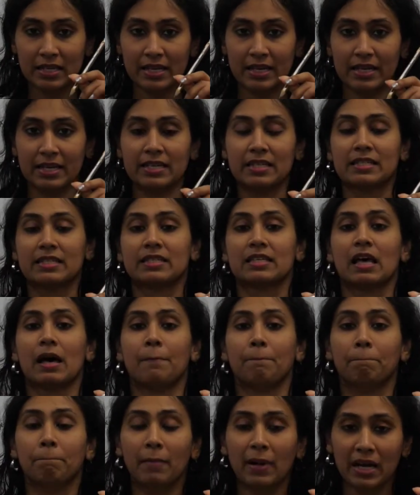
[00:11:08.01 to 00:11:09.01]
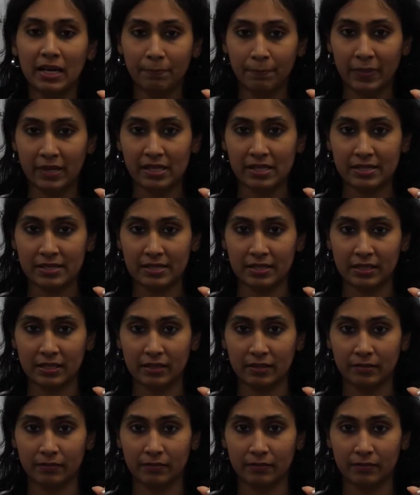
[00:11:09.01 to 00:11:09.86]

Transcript: is my pencil.